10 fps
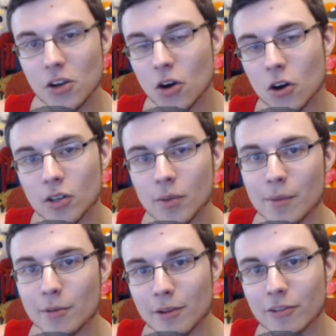oh, they might
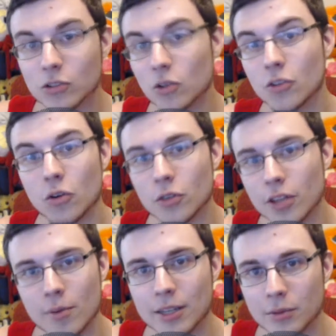be my friends, or oh,
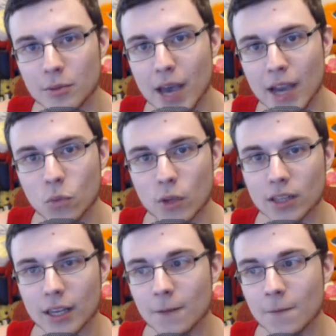they're about to be back, when
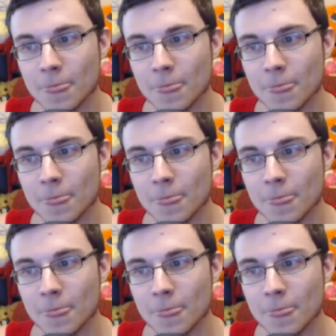like